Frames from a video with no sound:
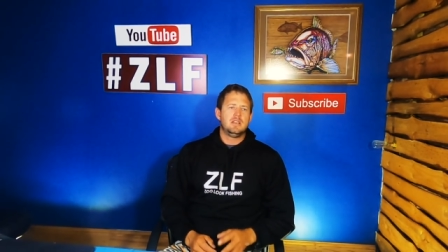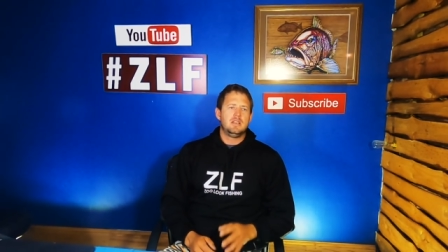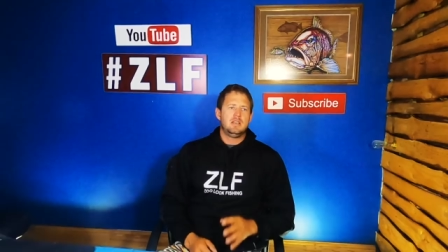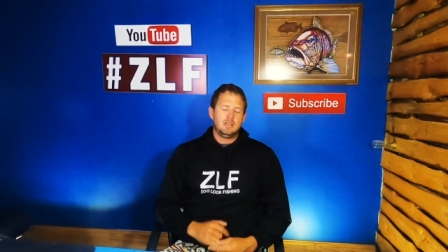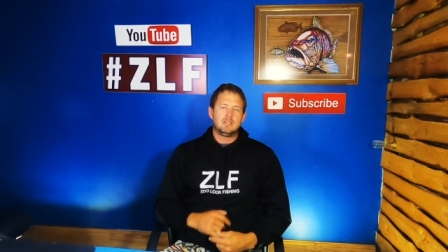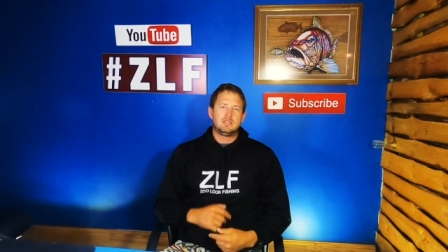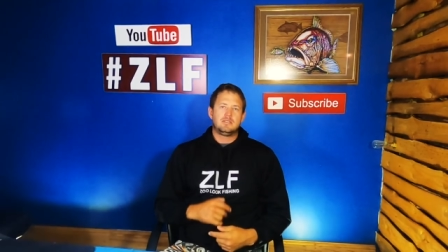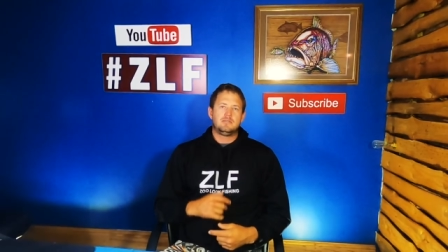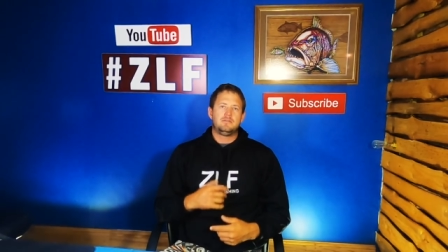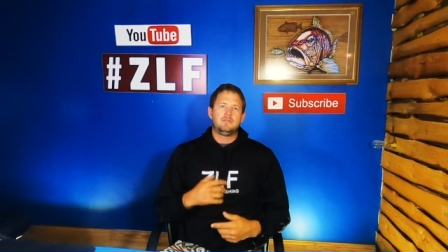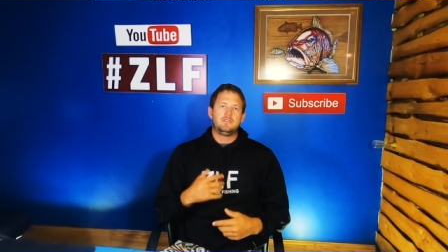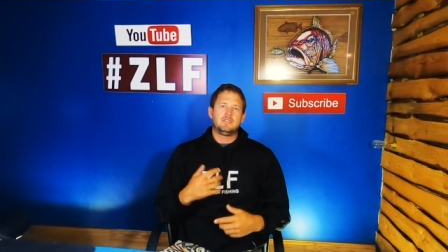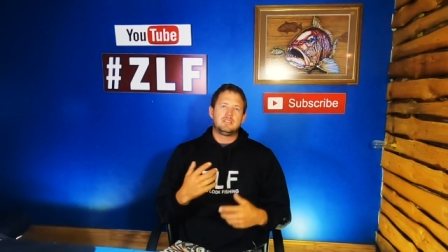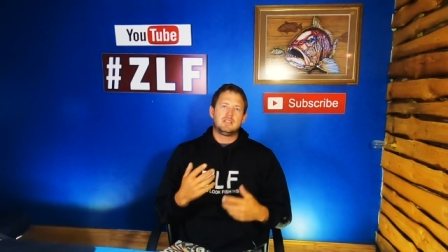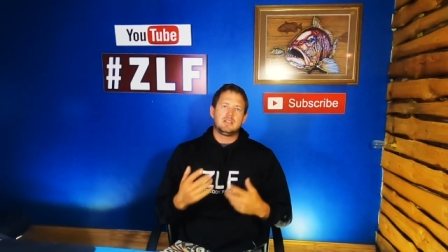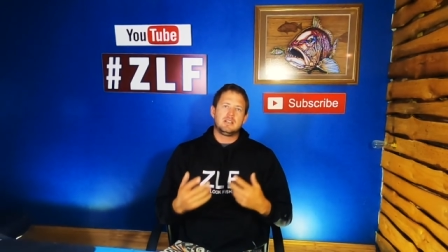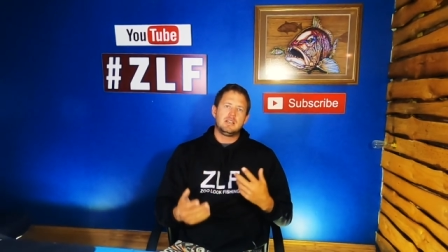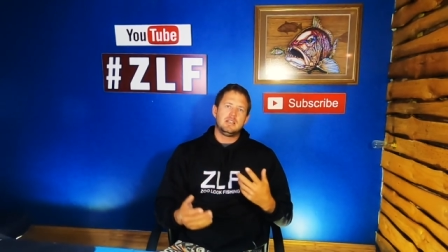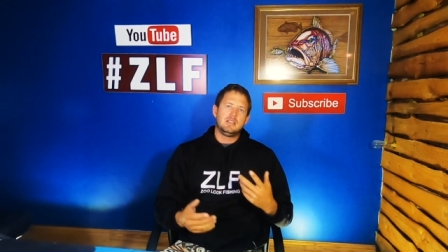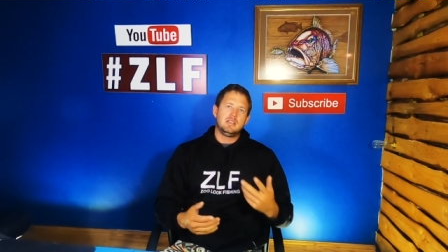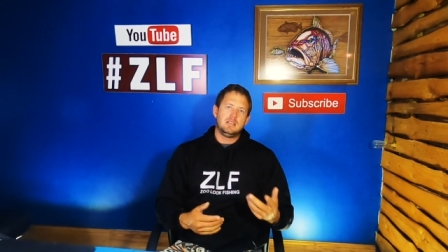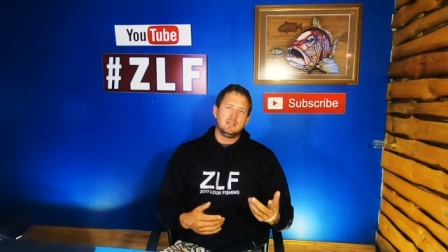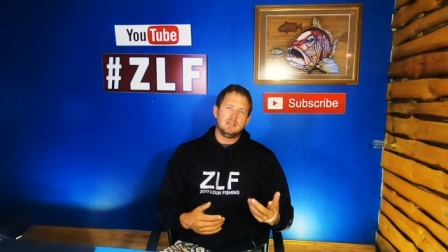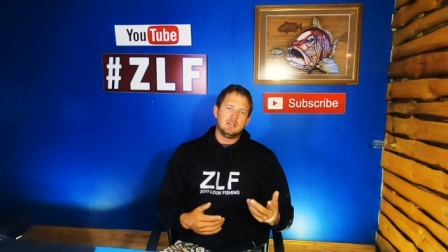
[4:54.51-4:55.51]
It's
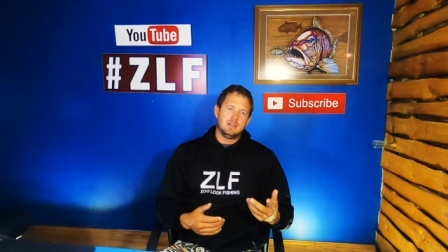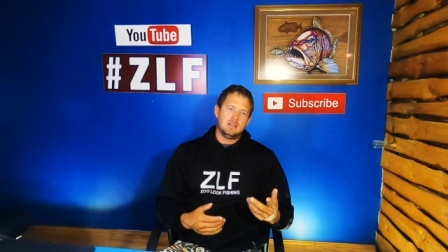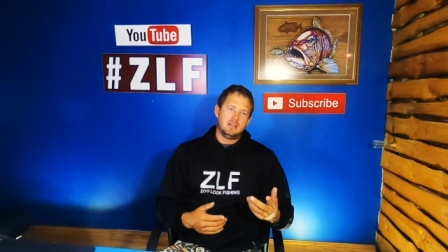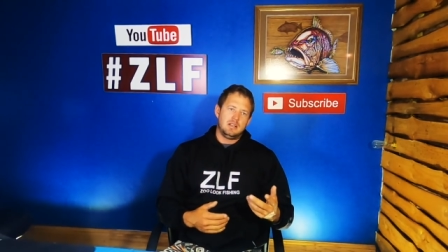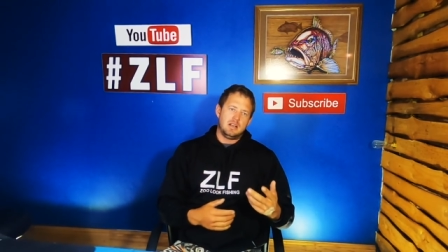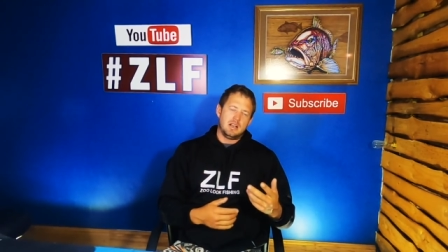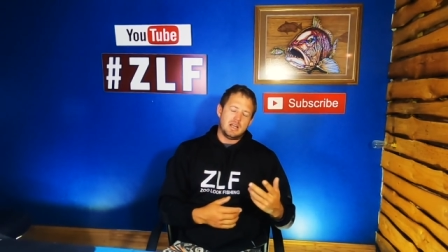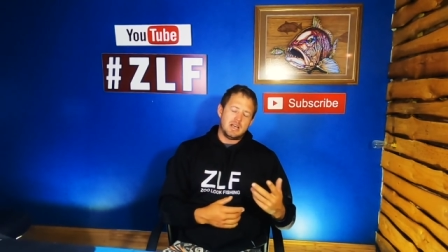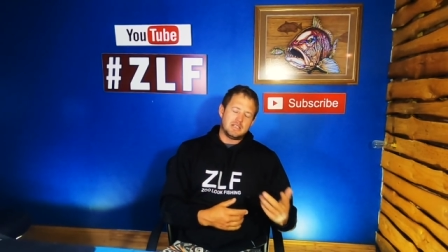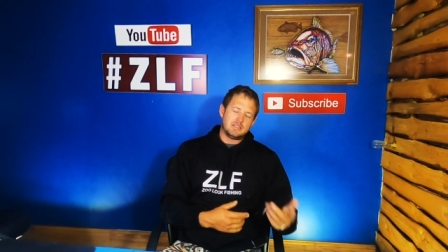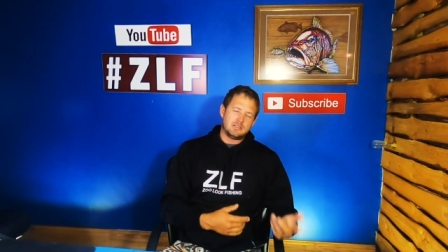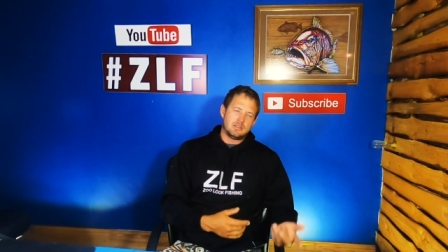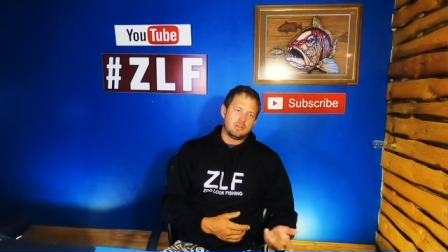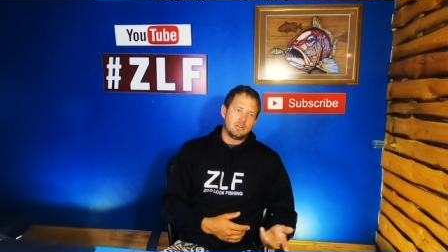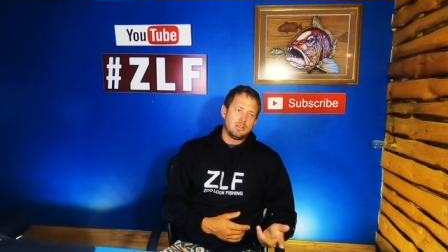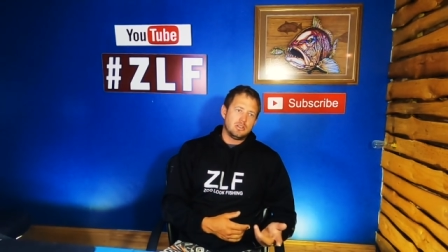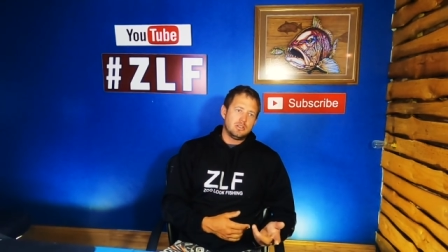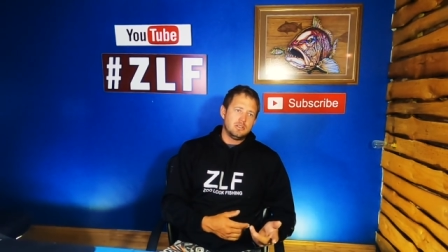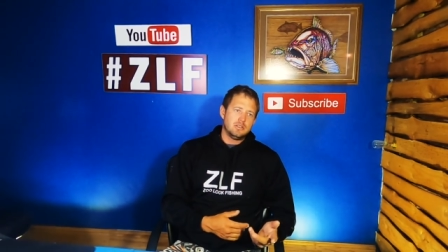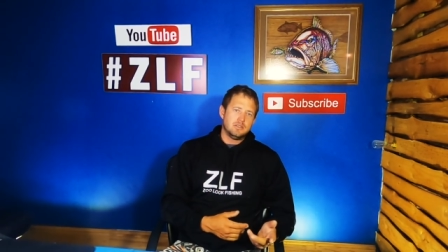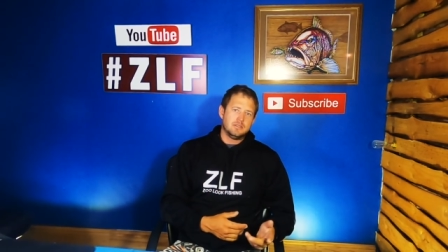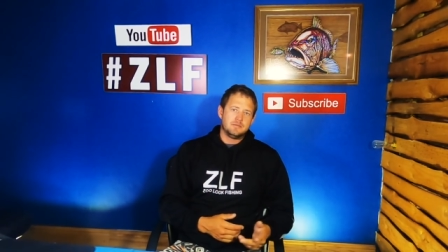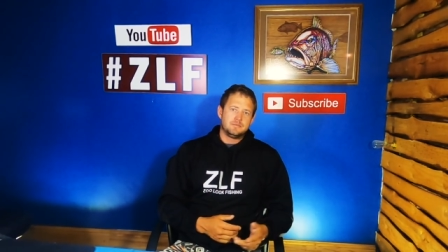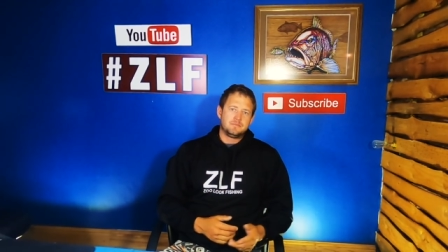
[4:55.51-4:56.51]
physically a light rod,